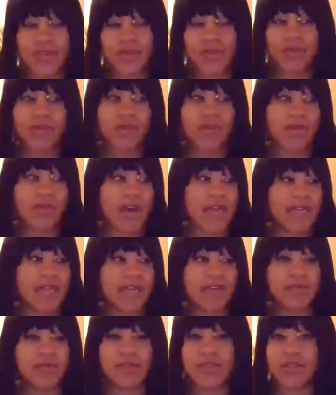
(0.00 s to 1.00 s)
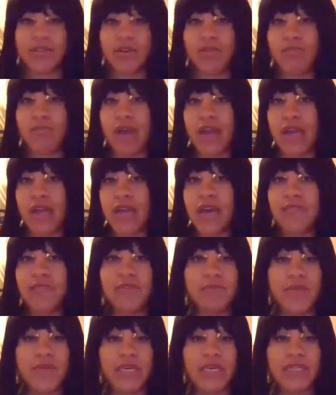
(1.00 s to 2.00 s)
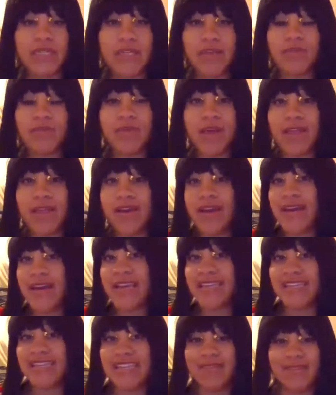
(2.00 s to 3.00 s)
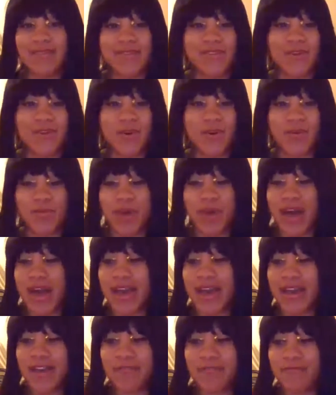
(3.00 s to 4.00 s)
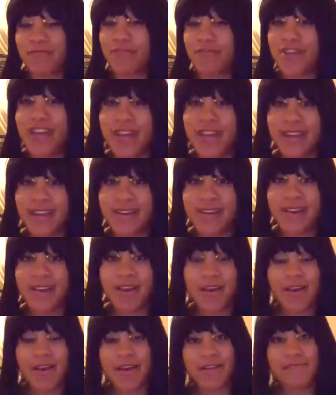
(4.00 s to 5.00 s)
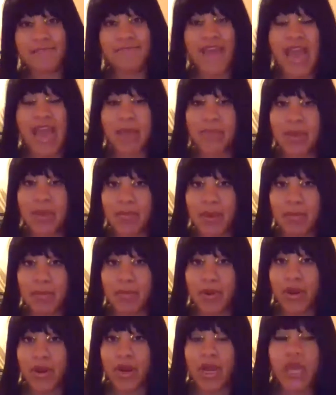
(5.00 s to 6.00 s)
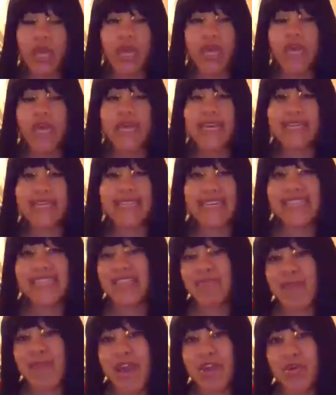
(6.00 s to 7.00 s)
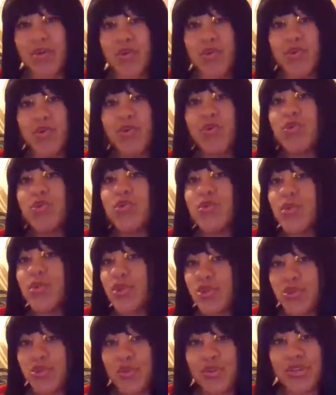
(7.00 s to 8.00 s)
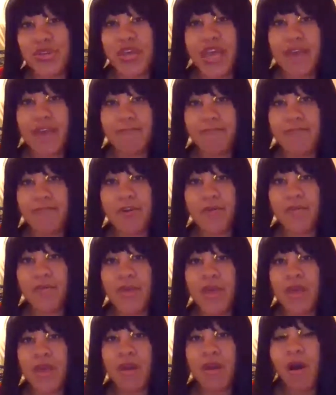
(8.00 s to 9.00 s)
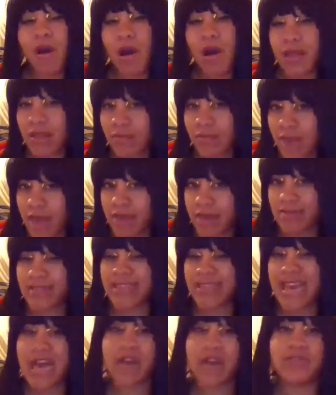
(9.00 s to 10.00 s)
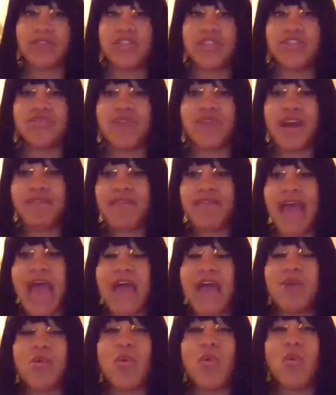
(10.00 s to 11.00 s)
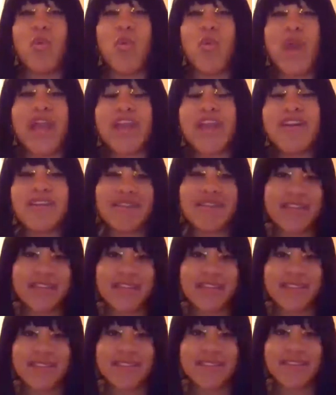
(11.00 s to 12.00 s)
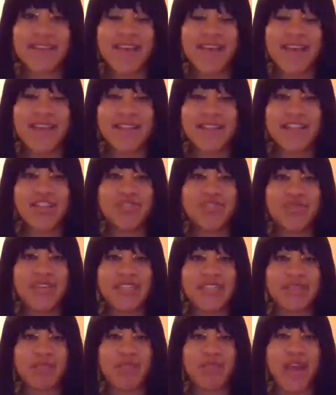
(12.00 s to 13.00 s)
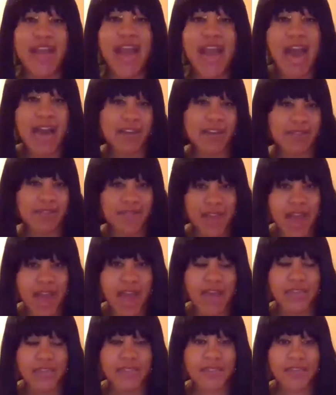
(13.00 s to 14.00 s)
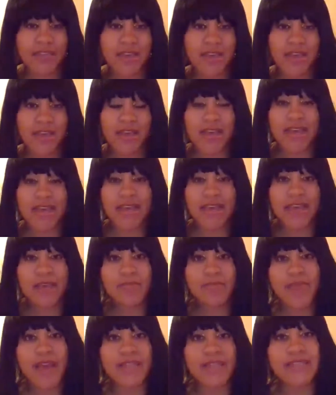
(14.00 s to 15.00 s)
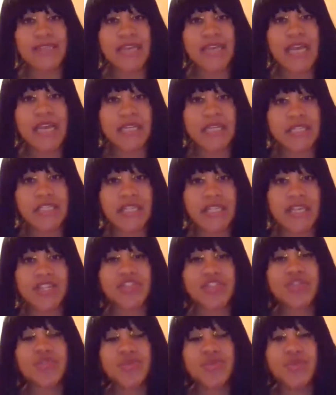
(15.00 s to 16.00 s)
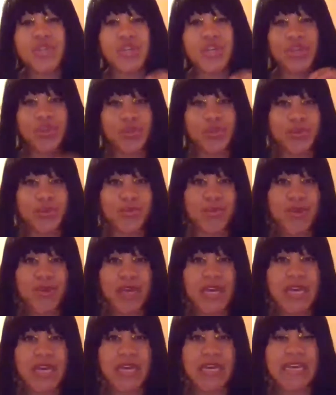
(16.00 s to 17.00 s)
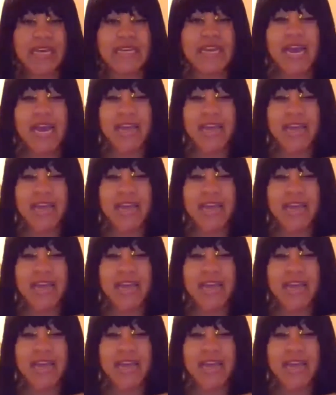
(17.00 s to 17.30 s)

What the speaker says: Whether the idea was sold by the government, whether the idea was sold by a friend, a family member, it doesn't matter who the source came from. All that matters now is that you have that awareness that you can break out of that and get back to the energy that's truly you and